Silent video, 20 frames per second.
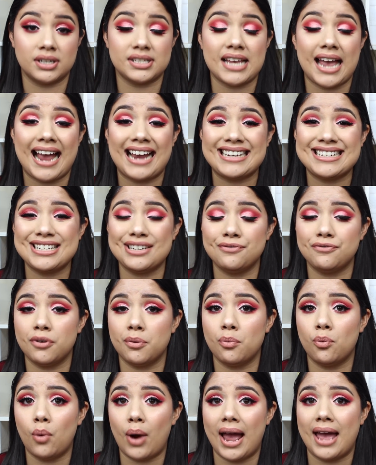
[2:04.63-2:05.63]
It's actually
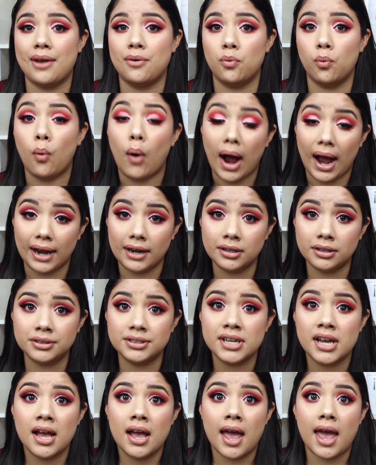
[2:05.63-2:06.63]
from Wet n
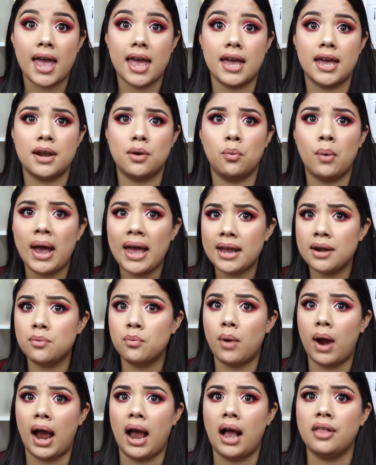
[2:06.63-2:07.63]
Wild, and Wet
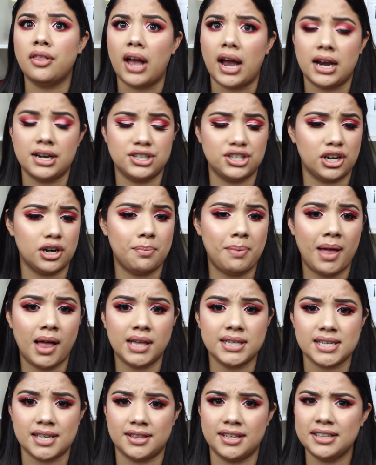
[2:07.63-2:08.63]
n Wild eyeshadow
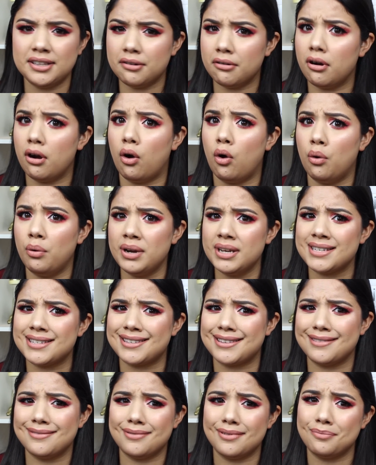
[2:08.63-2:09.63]
palettes, I think they were always
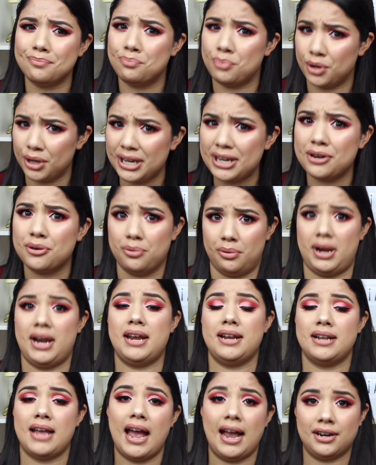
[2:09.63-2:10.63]
pretty
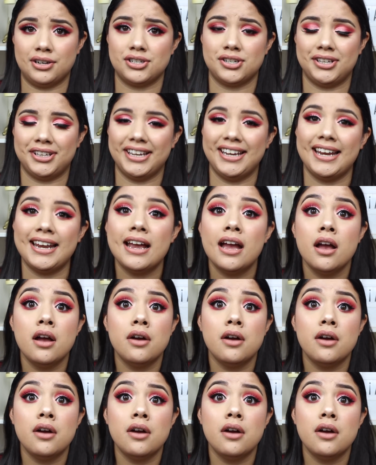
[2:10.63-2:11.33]
great actually